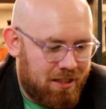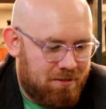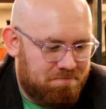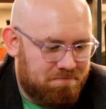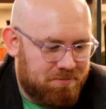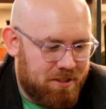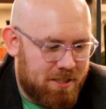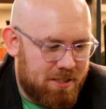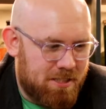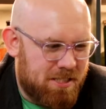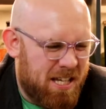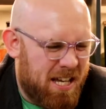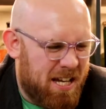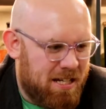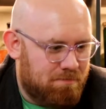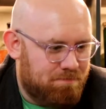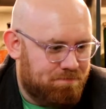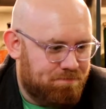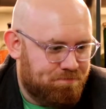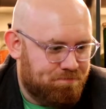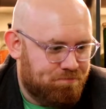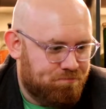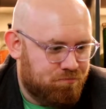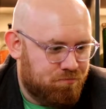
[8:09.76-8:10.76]
Because yeah,
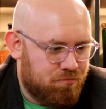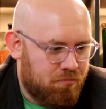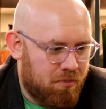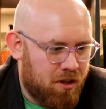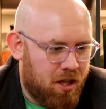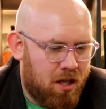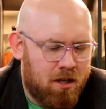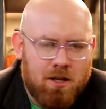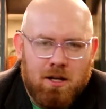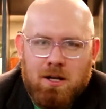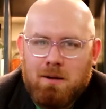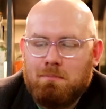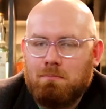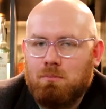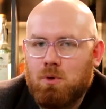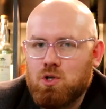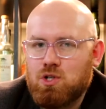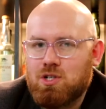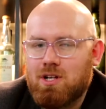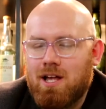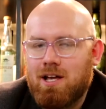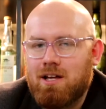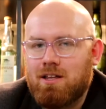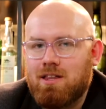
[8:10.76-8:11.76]

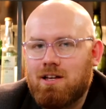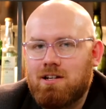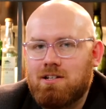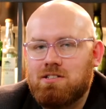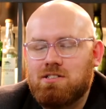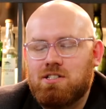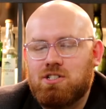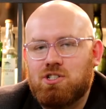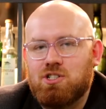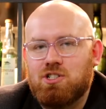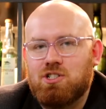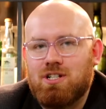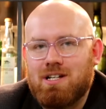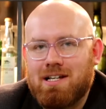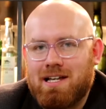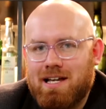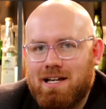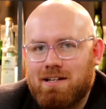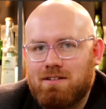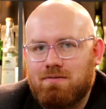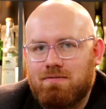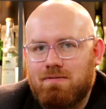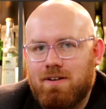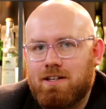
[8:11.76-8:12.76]
much like their decision to
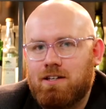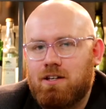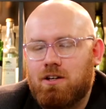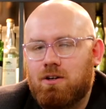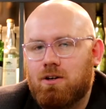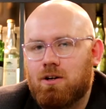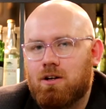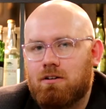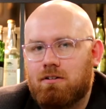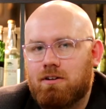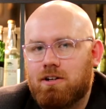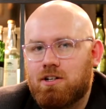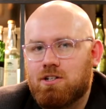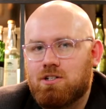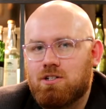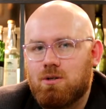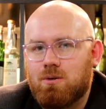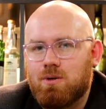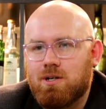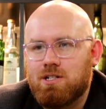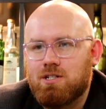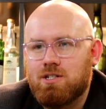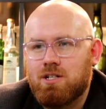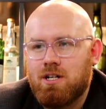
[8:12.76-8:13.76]
add fake colouring
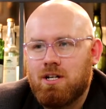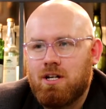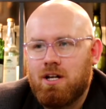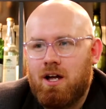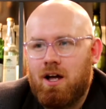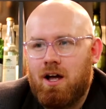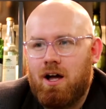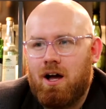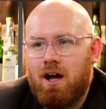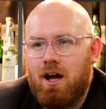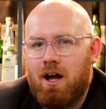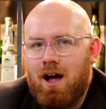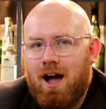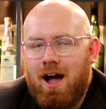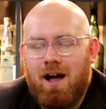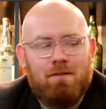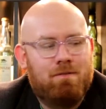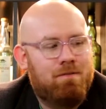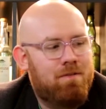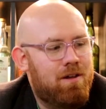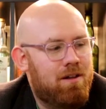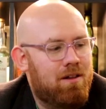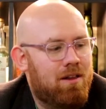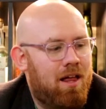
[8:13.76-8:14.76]
to it, I
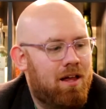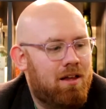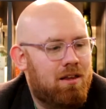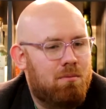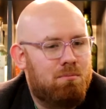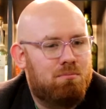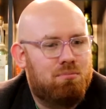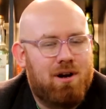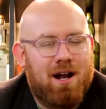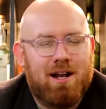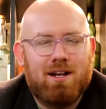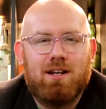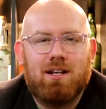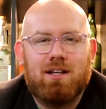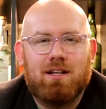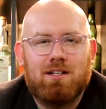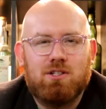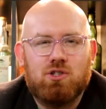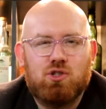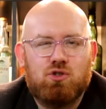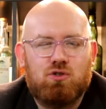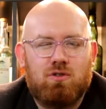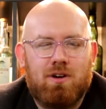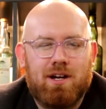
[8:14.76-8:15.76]
feel like the branding
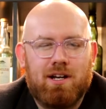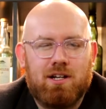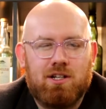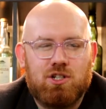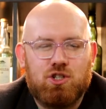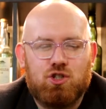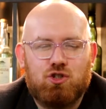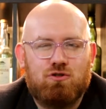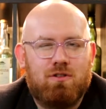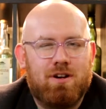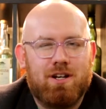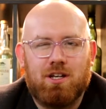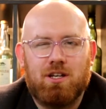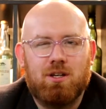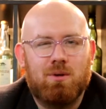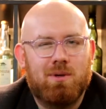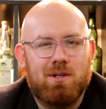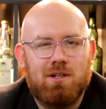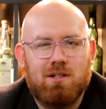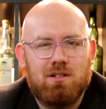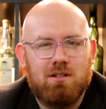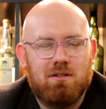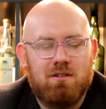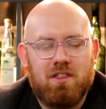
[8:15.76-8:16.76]
is trying to trick you
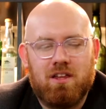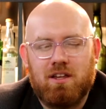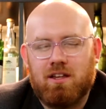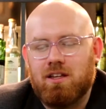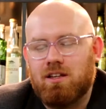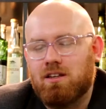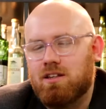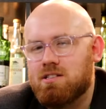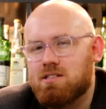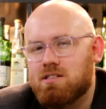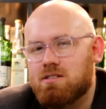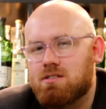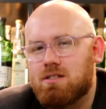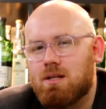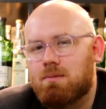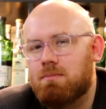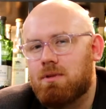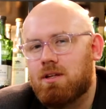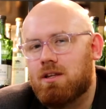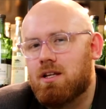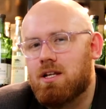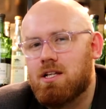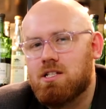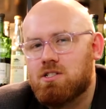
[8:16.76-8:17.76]
into thinking this is
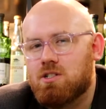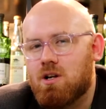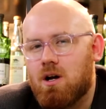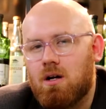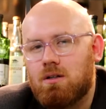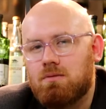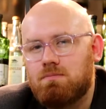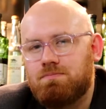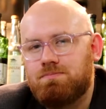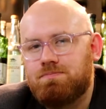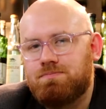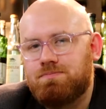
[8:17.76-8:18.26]
something that it's not.